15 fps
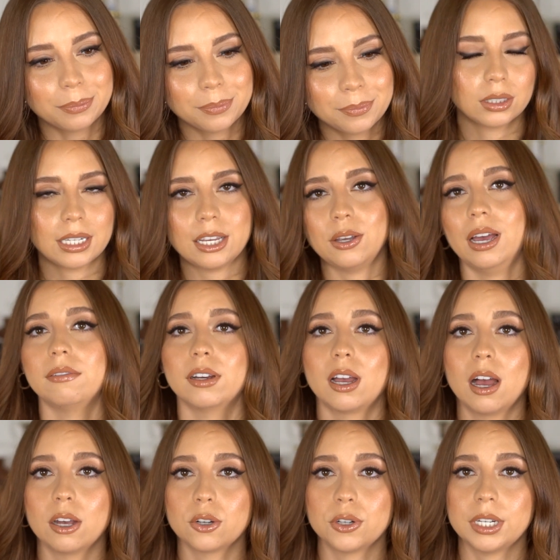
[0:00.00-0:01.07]
Say you have a
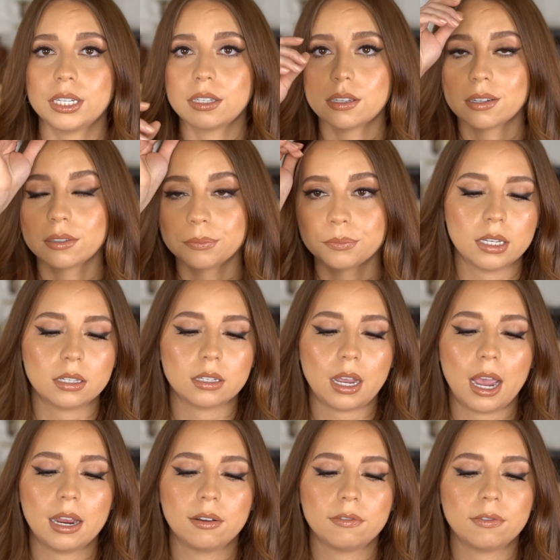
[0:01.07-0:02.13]
cut crease. This
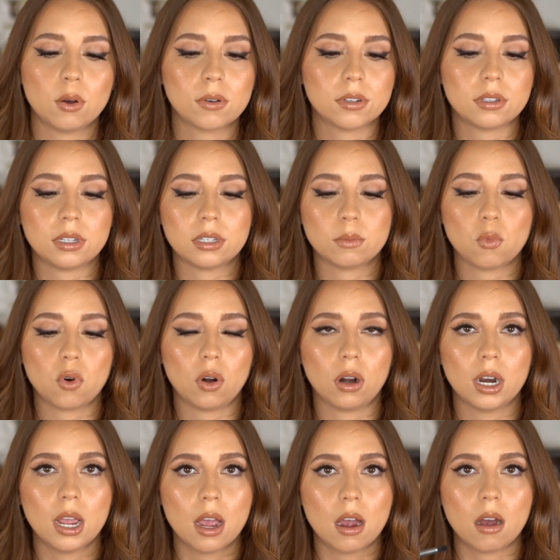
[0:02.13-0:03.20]
kind of focuses
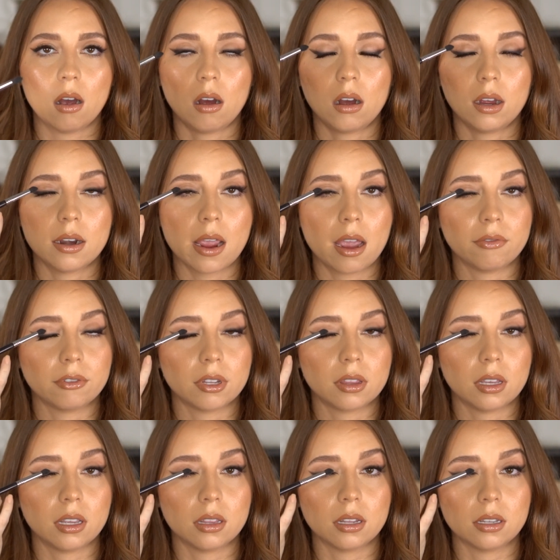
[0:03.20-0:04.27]
more on
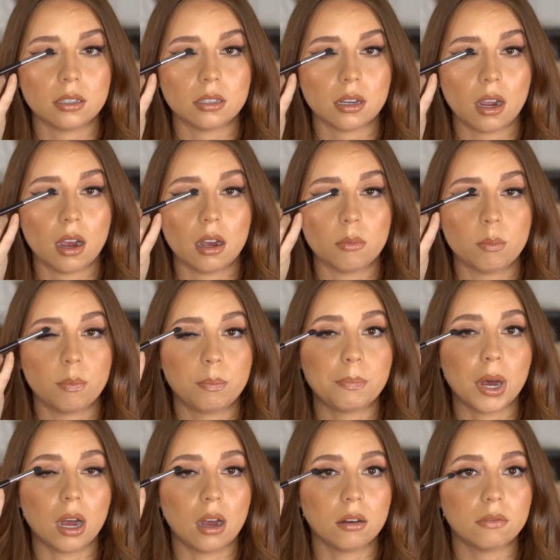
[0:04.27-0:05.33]
everything that's
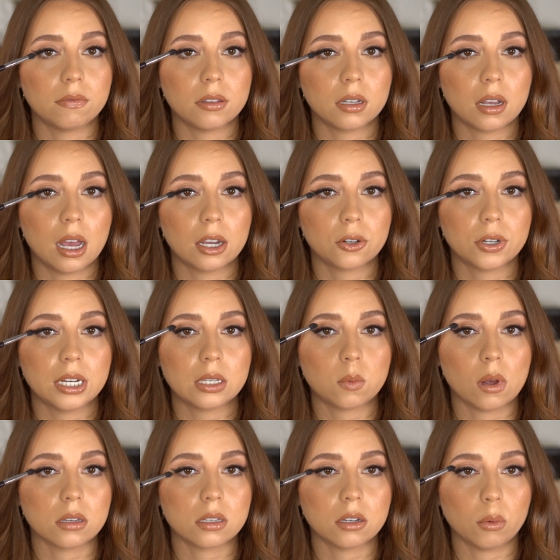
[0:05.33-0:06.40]
above the cut crease
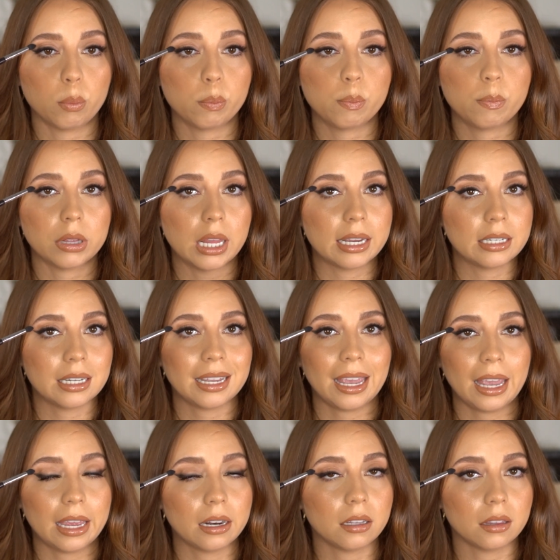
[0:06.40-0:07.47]
while still blending
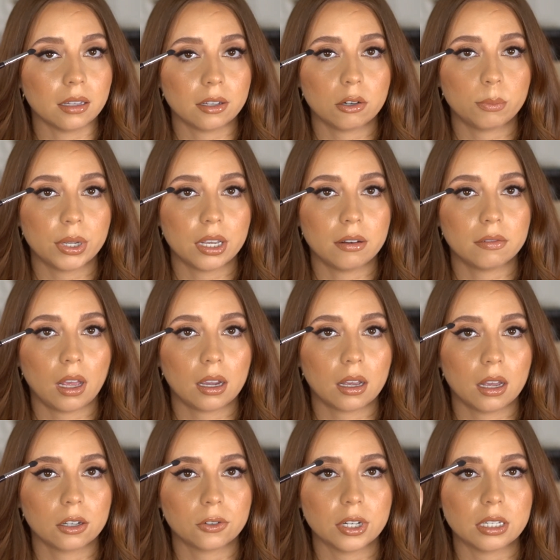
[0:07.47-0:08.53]
in a little bit of that
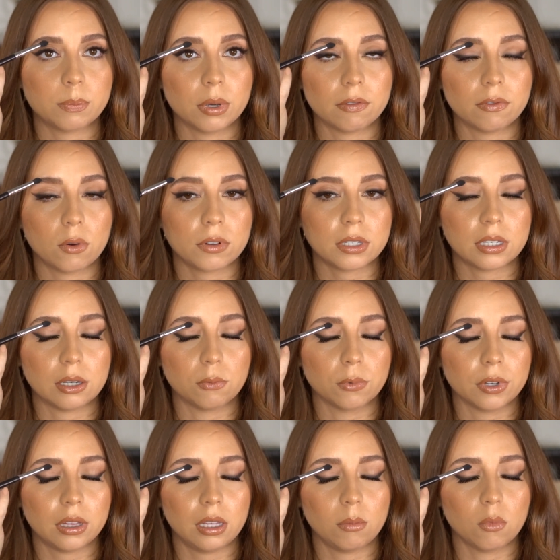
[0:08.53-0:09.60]
cut crease, but focusing
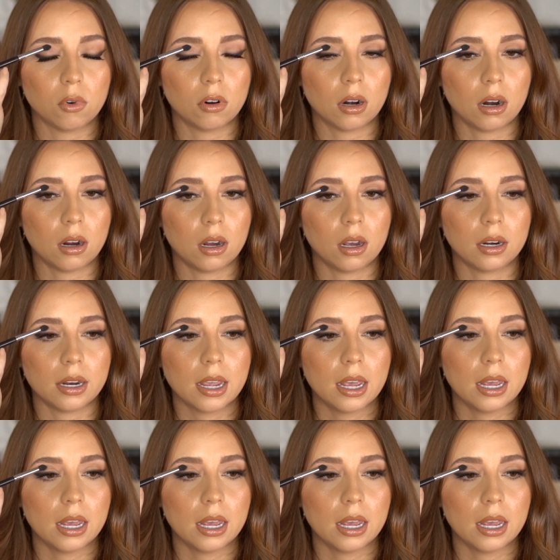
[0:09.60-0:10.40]
really more on